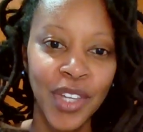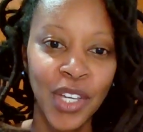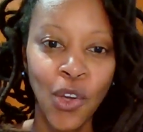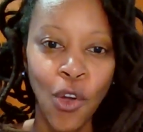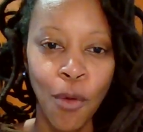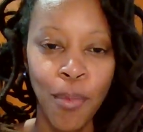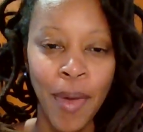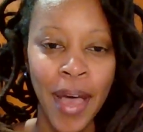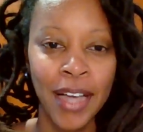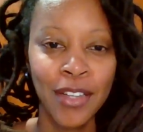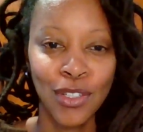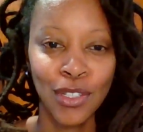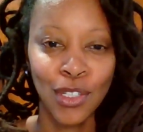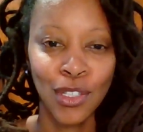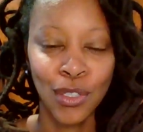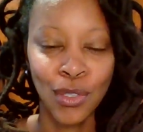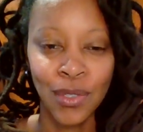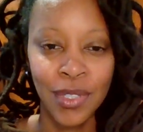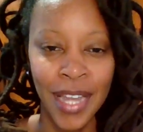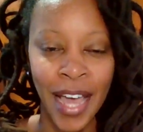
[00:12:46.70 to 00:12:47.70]
go back to
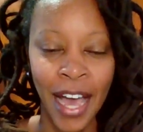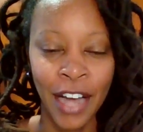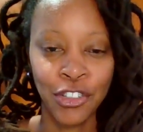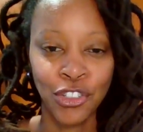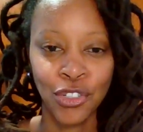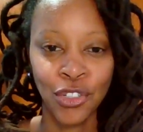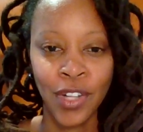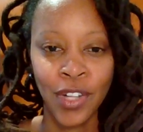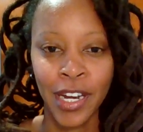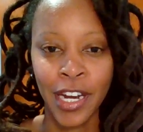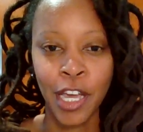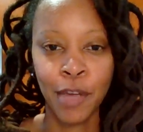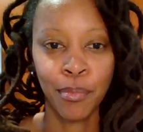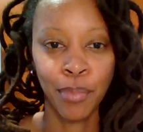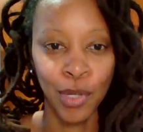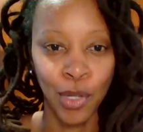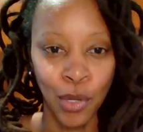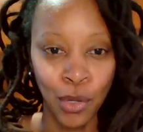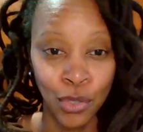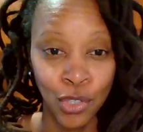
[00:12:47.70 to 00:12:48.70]
loose natural and I
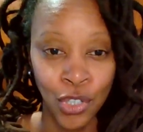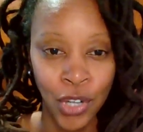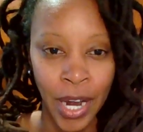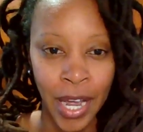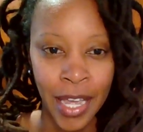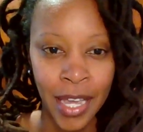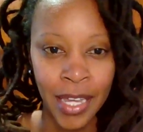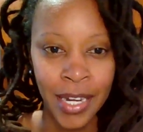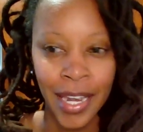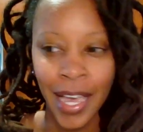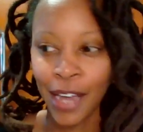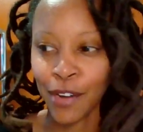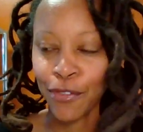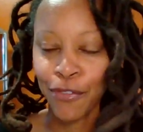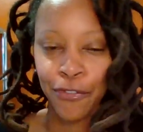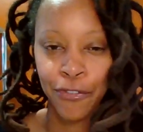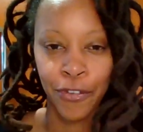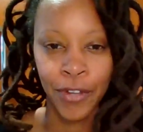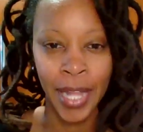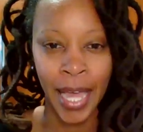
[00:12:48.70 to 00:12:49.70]
blow dry it and
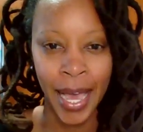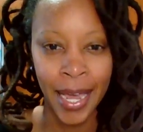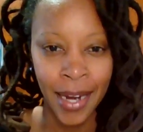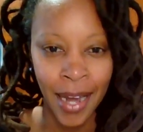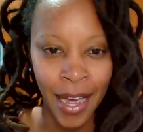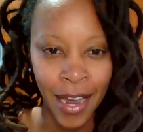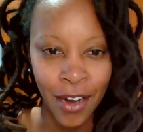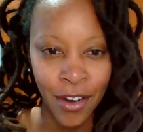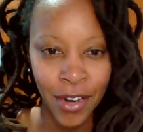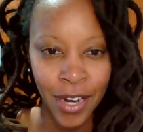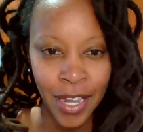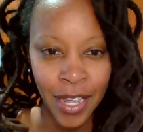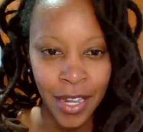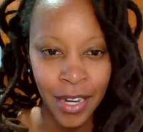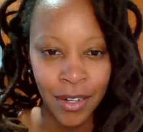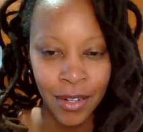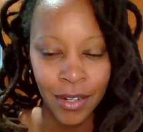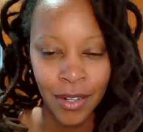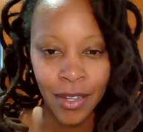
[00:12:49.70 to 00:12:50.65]
flat iron it,